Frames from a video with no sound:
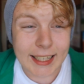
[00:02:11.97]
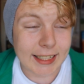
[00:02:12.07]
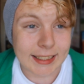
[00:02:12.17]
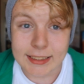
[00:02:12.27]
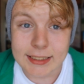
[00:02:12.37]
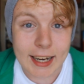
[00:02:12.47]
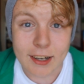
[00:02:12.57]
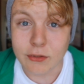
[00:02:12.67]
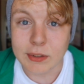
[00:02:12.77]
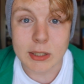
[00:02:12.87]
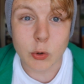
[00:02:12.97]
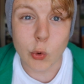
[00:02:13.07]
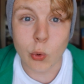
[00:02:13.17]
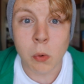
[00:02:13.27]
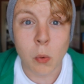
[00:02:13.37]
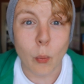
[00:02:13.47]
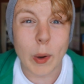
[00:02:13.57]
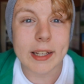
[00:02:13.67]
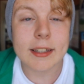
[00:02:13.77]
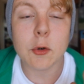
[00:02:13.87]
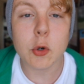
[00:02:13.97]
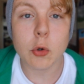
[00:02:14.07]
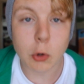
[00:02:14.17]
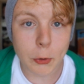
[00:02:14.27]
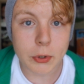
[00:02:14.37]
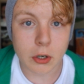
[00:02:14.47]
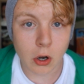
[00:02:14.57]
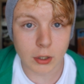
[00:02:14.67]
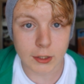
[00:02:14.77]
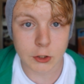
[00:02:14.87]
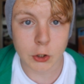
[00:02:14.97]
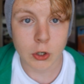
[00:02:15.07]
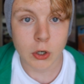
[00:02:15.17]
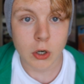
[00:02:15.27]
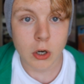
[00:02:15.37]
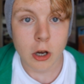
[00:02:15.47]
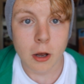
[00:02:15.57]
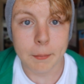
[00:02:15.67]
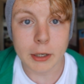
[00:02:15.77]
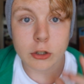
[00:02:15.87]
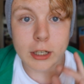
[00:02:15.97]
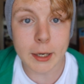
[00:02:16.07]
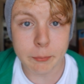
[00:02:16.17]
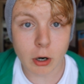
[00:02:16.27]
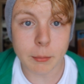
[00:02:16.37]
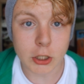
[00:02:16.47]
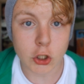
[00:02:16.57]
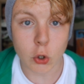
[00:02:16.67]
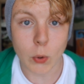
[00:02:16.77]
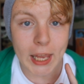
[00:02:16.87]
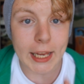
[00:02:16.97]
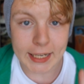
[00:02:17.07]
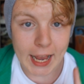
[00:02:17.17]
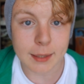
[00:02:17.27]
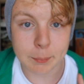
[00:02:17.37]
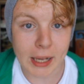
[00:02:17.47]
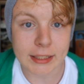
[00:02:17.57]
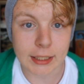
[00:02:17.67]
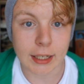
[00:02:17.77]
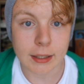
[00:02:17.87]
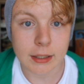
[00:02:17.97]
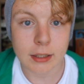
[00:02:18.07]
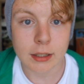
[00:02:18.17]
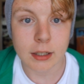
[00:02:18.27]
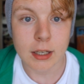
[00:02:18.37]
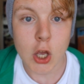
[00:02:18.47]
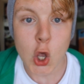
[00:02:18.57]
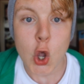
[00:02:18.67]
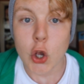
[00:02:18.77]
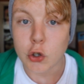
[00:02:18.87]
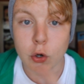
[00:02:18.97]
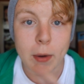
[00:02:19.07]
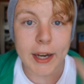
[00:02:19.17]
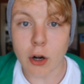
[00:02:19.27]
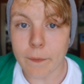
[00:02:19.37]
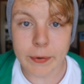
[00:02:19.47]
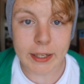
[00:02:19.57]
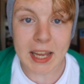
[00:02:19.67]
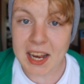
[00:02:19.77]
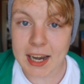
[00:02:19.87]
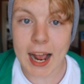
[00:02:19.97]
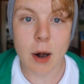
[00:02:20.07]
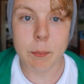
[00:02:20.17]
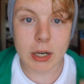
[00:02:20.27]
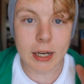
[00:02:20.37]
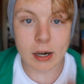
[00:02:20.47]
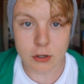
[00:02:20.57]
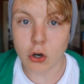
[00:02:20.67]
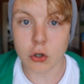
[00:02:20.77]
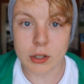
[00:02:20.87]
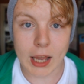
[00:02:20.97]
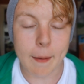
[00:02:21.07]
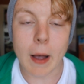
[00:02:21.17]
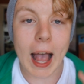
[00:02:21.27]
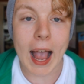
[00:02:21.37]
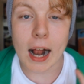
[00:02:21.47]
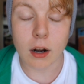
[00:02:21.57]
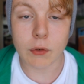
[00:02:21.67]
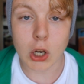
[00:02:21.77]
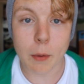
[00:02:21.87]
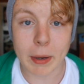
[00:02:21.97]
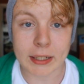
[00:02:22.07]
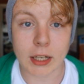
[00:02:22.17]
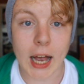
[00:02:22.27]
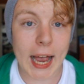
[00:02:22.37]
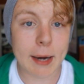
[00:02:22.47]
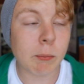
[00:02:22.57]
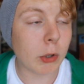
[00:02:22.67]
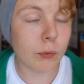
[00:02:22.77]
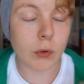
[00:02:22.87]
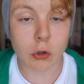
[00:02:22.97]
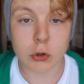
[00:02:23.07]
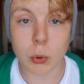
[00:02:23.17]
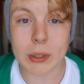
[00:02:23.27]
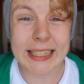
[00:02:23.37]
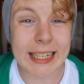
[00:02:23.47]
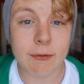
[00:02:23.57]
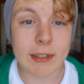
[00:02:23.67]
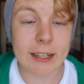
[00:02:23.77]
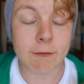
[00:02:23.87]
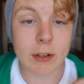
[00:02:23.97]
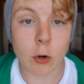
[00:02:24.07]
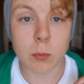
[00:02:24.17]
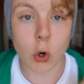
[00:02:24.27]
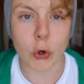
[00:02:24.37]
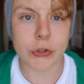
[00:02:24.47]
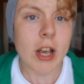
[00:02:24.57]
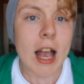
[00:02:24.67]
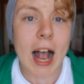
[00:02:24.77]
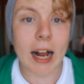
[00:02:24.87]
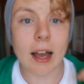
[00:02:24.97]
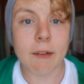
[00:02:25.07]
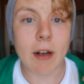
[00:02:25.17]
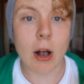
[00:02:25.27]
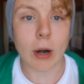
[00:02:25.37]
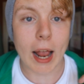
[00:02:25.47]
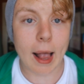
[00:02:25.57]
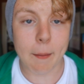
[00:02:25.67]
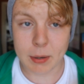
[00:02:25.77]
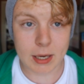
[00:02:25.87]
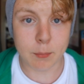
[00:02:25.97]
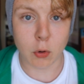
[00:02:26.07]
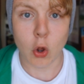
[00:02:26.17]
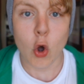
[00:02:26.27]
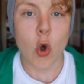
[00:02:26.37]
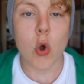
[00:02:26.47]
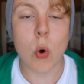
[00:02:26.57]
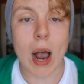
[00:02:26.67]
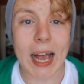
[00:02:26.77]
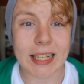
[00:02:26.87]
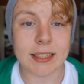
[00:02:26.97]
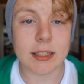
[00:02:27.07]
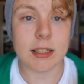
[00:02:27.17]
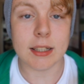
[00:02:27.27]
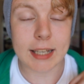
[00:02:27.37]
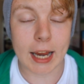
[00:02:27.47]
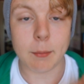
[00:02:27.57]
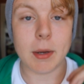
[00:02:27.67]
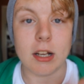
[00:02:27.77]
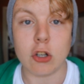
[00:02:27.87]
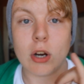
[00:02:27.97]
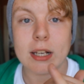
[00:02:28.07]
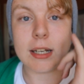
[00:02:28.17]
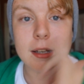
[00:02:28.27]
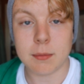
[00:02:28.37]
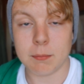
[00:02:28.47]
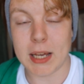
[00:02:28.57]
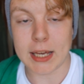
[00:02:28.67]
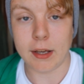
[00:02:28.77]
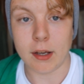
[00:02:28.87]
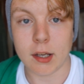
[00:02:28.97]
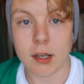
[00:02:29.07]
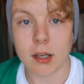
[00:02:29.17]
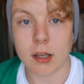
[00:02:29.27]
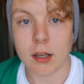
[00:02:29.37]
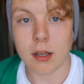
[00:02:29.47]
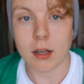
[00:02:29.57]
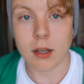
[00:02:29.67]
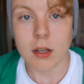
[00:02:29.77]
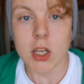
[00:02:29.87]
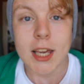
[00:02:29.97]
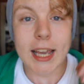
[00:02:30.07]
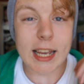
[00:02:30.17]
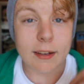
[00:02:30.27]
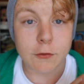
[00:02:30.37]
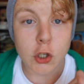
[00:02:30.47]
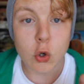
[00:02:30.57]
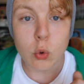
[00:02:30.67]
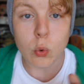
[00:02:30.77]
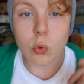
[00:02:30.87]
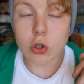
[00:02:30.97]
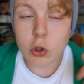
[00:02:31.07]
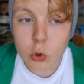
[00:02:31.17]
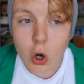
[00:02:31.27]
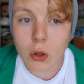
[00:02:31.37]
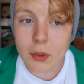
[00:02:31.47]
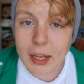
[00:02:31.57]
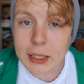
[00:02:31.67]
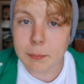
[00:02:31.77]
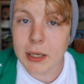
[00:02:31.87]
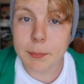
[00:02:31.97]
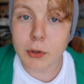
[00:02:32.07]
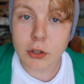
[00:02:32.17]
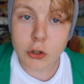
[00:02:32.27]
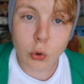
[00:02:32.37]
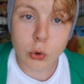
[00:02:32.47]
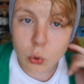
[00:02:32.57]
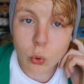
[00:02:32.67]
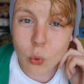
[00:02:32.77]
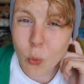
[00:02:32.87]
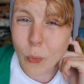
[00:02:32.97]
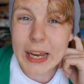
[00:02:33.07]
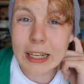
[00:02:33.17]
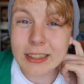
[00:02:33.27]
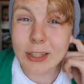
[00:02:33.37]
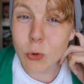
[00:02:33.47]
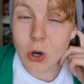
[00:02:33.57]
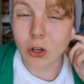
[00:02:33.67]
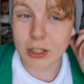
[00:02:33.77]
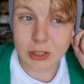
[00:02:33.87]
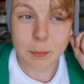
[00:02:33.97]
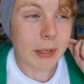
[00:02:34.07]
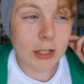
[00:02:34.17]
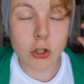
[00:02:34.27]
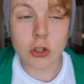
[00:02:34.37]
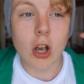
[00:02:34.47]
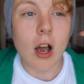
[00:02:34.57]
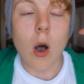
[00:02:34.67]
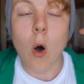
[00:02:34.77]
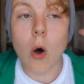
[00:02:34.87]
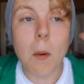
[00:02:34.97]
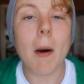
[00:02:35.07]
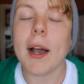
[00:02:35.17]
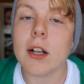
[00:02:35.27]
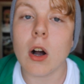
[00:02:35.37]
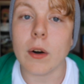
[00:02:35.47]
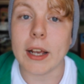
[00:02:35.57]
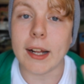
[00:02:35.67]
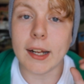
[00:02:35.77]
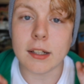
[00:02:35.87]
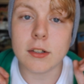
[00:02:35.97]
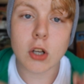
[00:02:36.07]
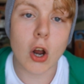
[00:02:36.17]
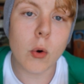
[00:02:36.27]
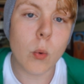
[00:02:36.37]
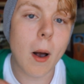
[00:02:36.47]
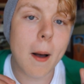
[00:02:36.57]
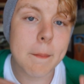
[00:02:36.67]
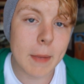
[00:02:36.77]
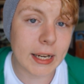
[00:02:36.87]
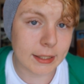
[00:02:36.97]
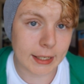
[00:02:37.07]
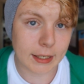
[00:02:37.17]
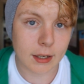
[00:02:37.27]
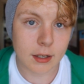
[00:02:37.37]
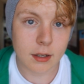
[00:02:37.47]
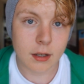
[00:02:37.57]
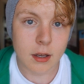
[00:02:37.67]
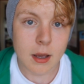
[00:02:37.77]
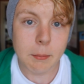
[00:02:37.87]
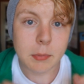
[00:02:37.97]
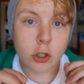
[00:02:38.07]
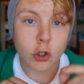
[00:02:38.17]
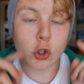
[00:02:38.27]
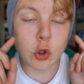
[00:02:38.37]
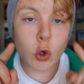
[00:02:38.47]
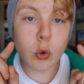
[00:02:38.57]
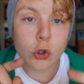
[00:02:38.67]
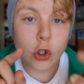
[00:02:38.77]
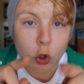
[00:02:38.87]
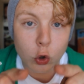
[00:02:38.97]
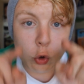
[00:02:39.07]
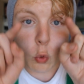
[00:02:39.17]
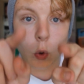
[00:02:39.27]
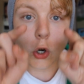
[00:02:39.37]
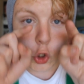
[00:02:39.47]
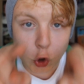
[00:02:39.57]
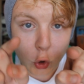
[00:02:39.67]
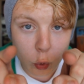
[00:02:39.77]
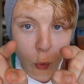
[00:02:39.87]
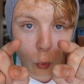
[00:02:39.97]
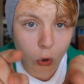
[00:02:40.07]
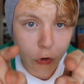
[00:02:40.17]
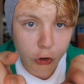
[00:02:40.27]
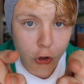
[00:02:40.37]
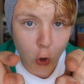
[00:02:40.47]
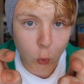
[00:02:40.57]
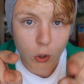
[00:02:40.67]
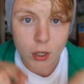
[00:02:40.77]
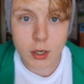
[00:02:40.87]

in secondary school, wait until you go to college. Because I promise you, it gets better. You may not think it now, but it does get a hell of a lot better. I moved on to a TV and film course and I found people who had the same interest as me. If you do not like people at your school, wait until college because oh my god, it is so amazing. Because you choose what you want to do.